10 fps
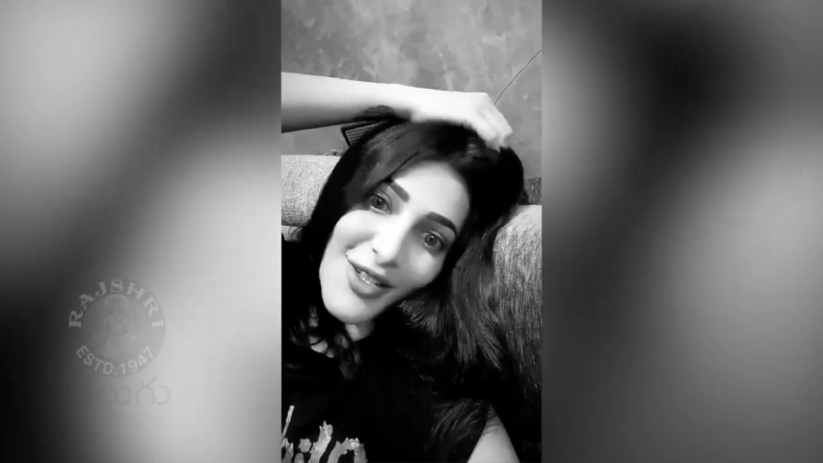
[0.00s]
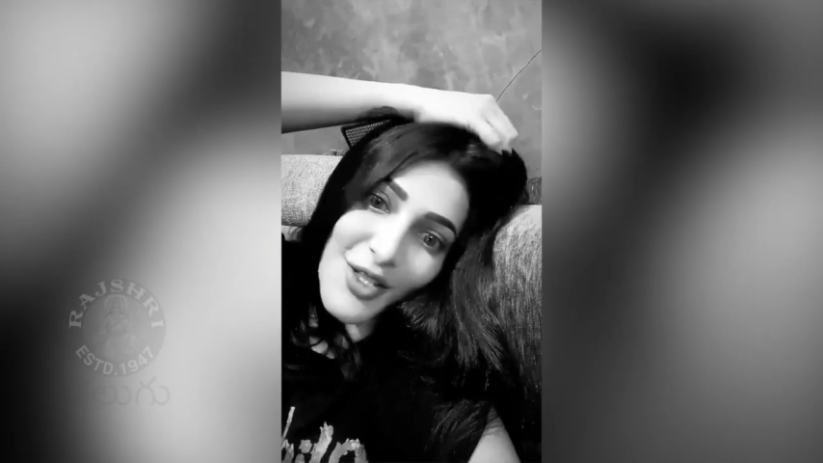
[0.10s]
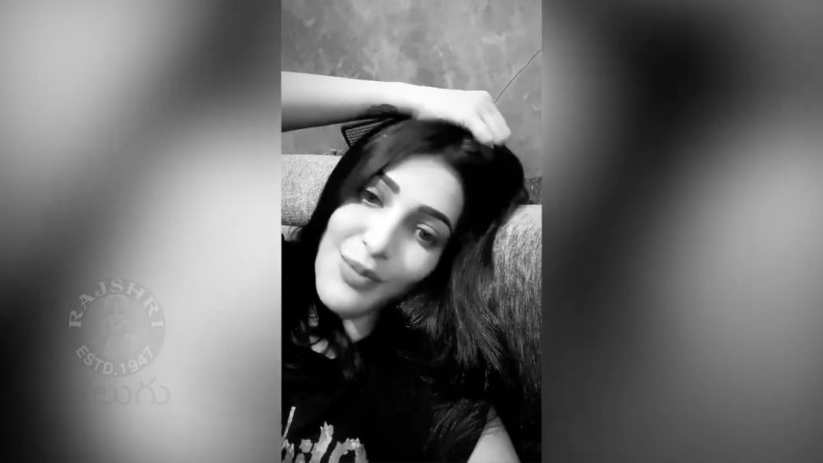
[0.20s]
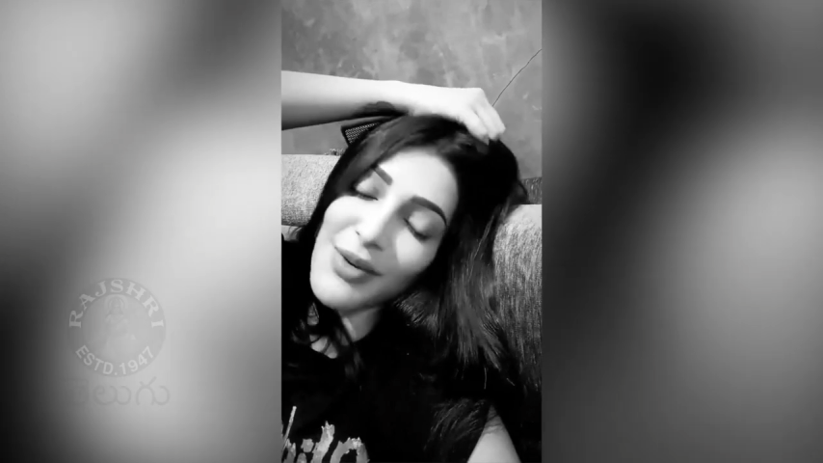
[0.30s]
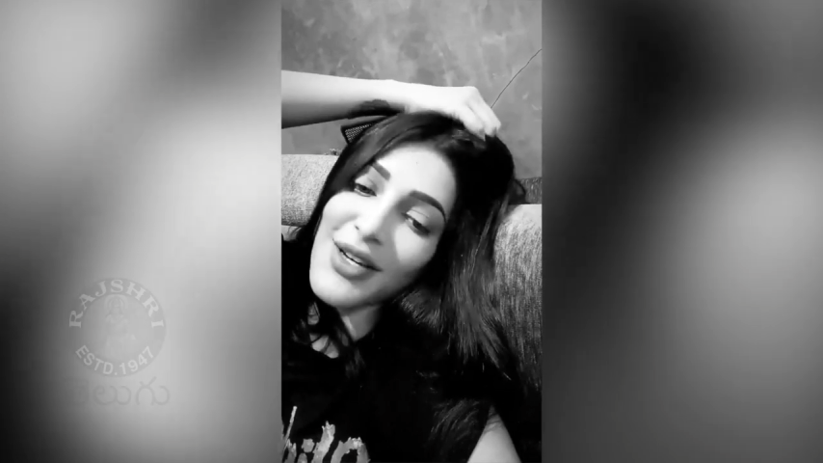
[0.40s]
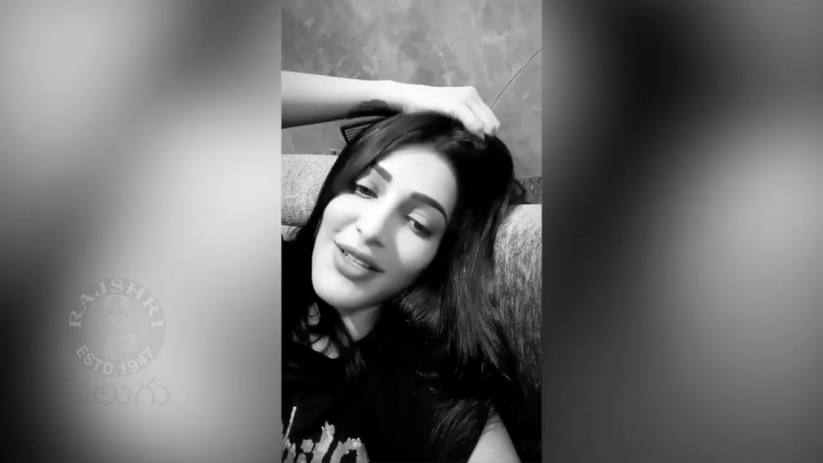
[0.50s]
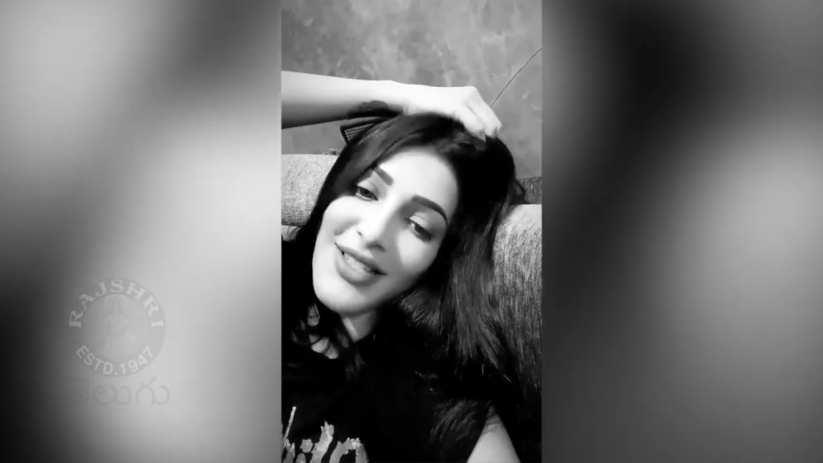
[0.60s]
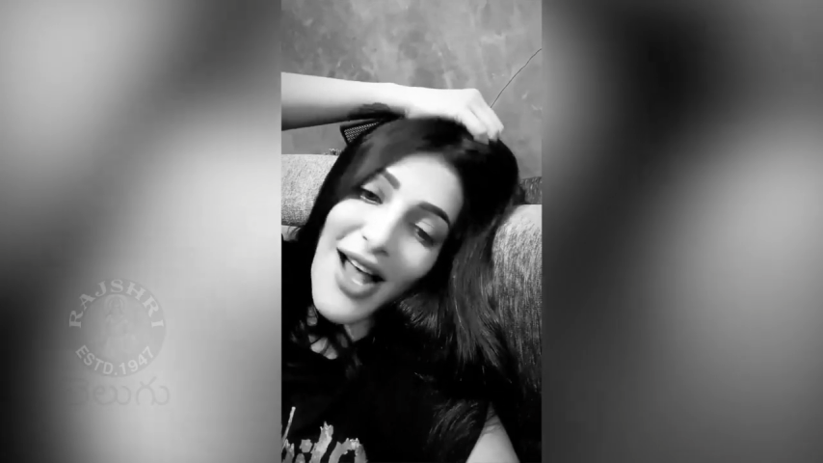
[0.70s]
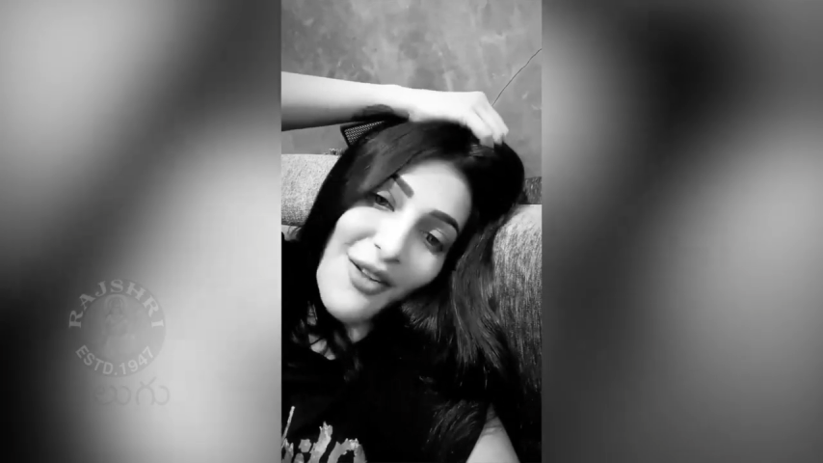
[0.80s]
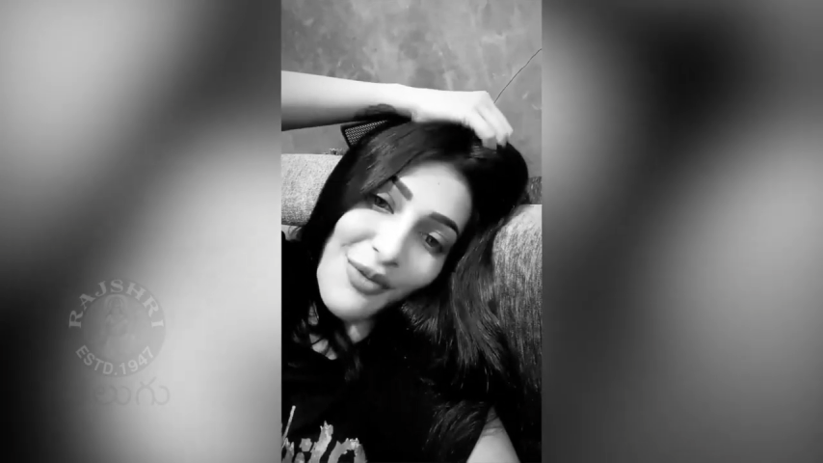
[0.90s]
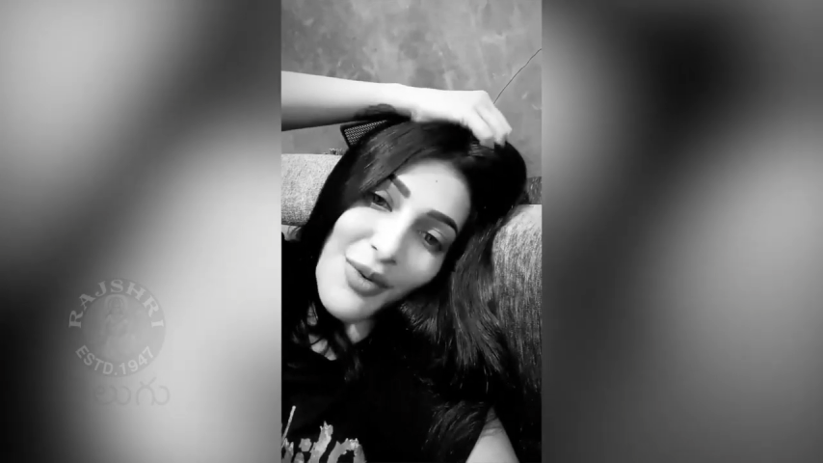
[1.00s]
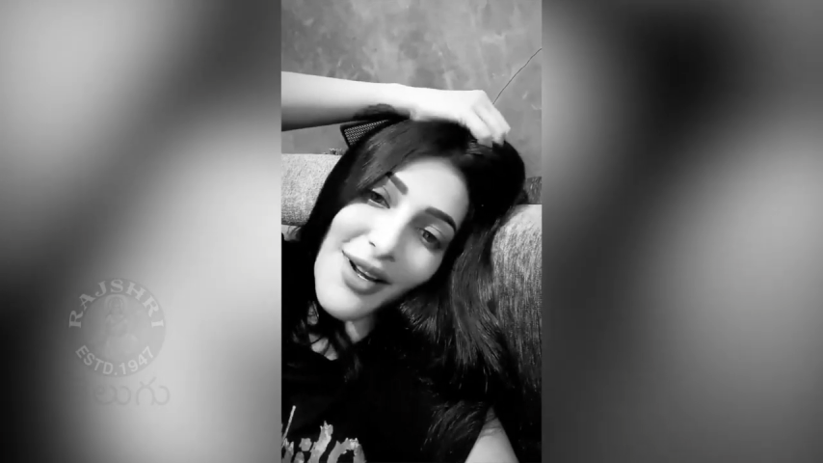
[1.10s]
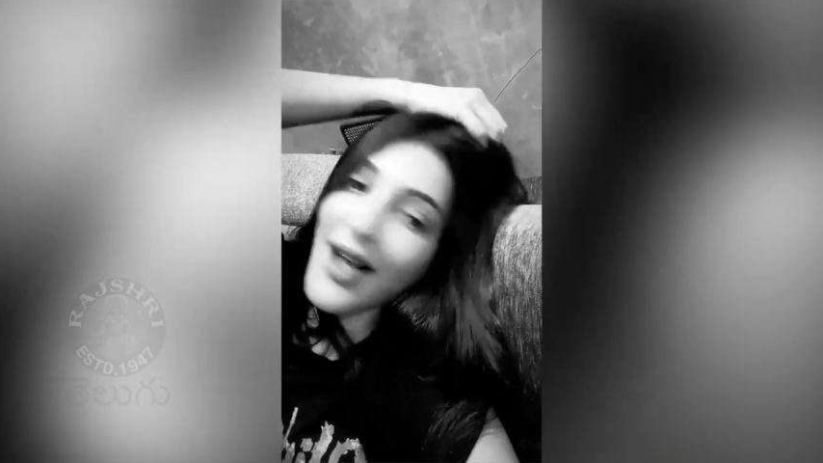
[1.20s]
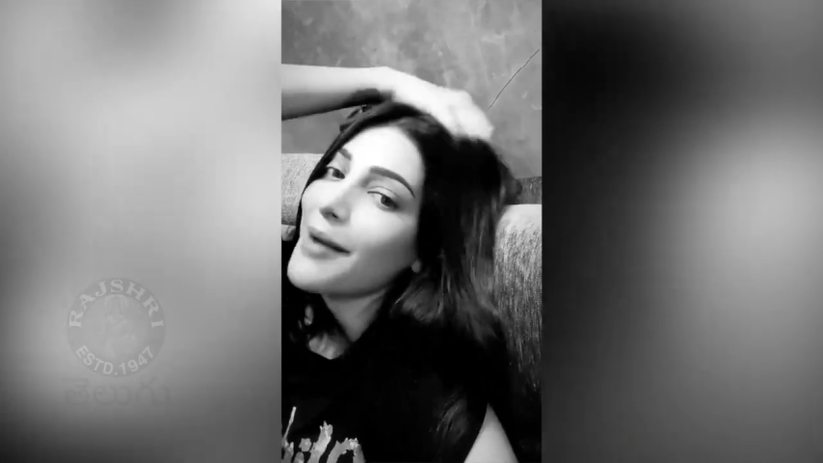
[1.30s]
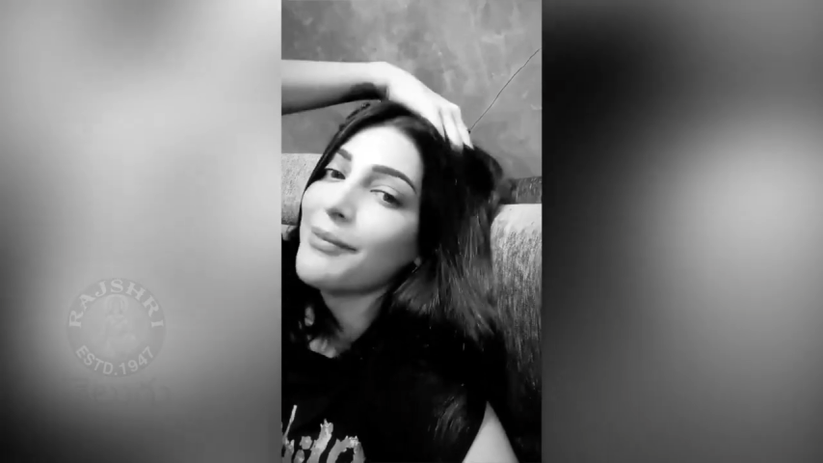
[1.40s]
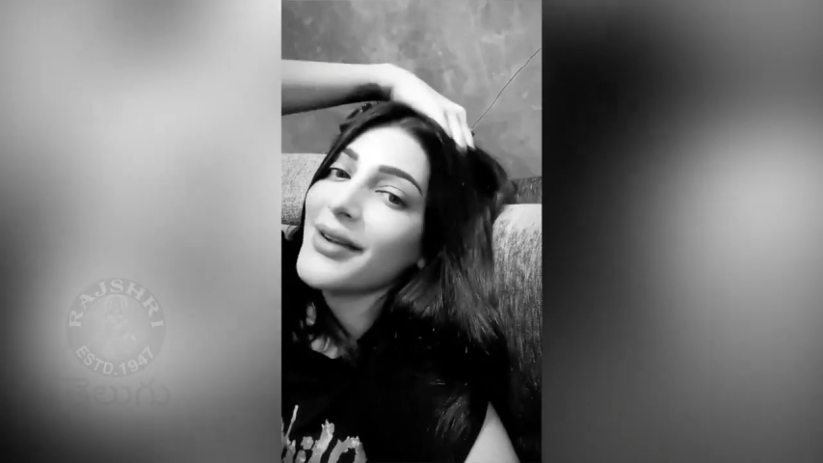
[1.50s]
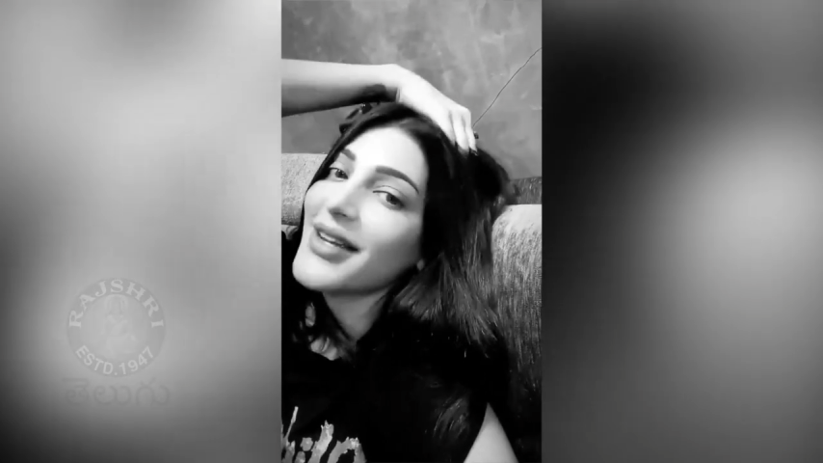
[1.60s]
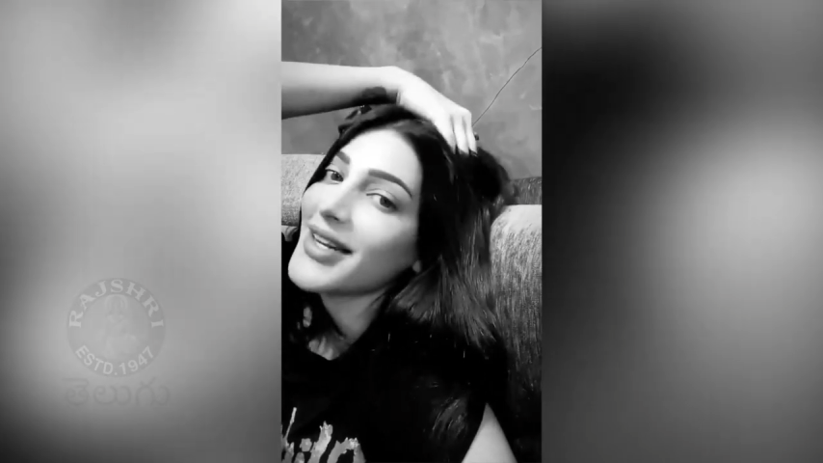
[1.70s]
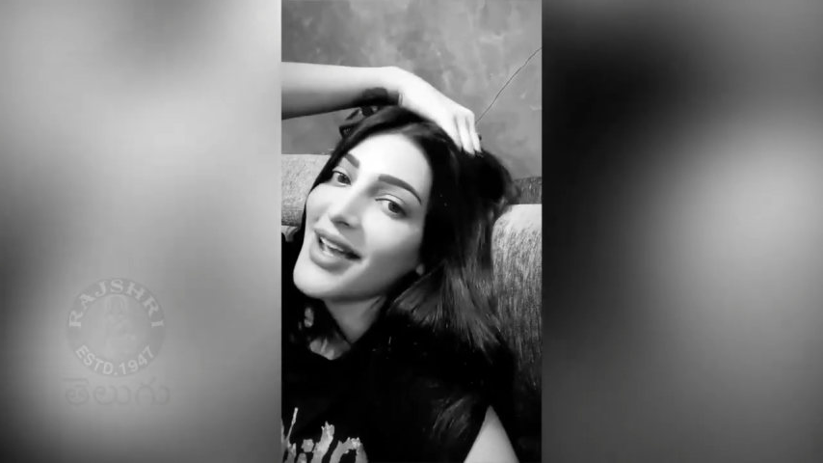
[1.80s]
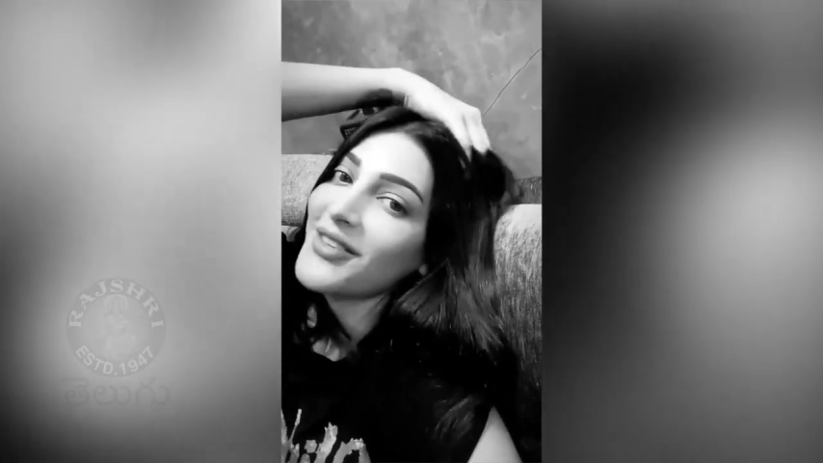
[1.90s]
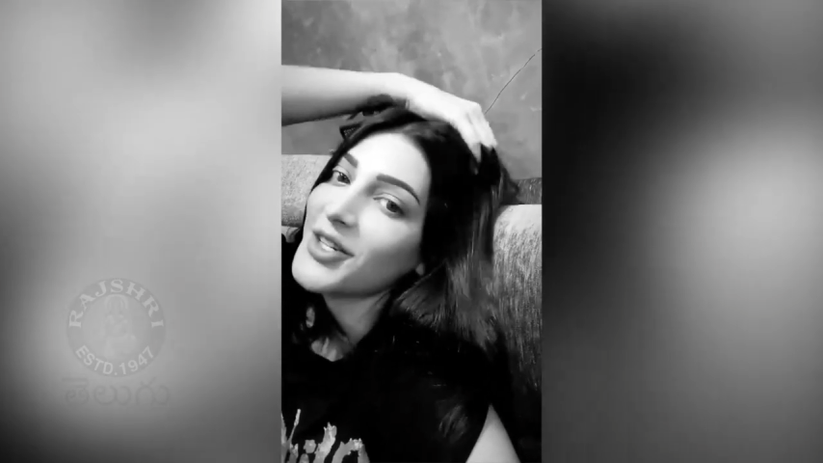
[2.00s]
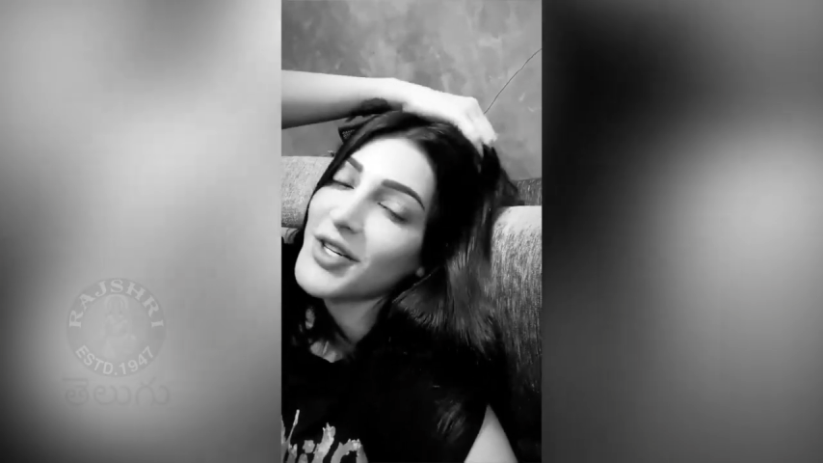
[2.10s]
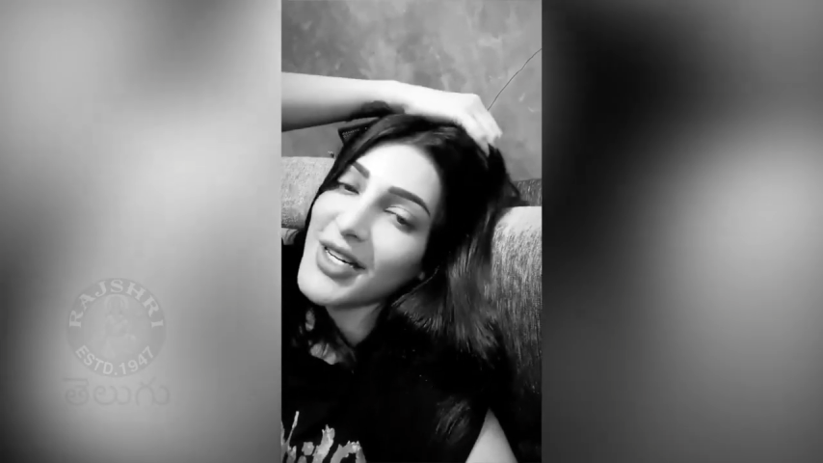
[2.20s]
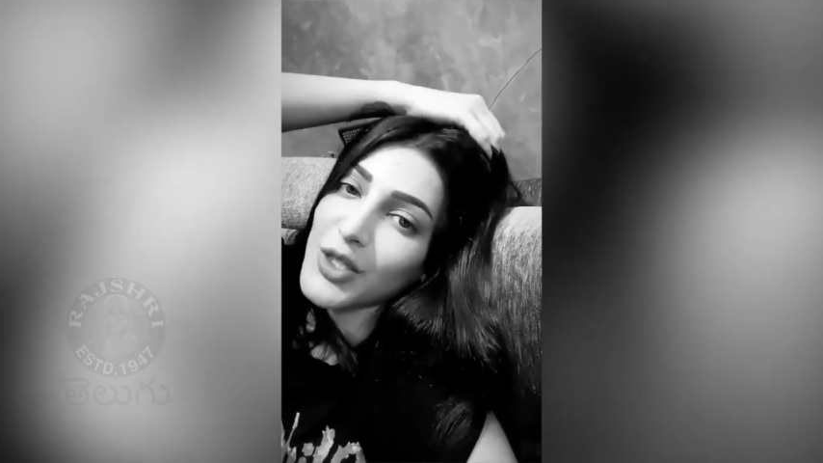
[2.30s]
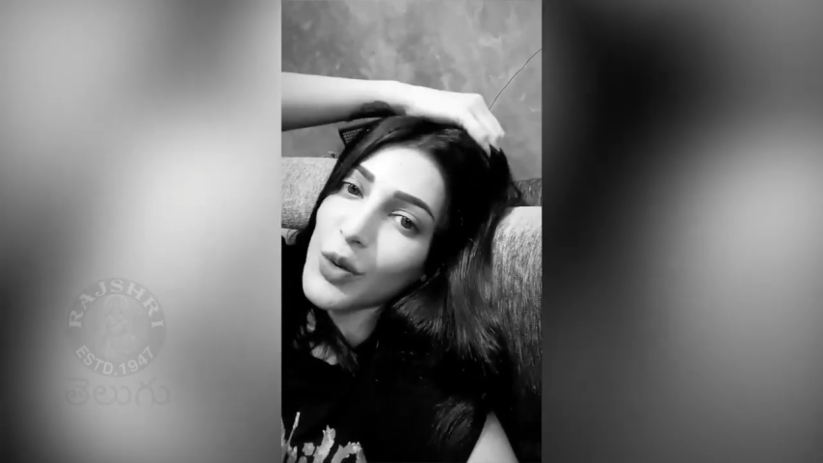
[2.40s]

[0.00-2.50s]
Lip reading: just be yourself, be happy, and have a great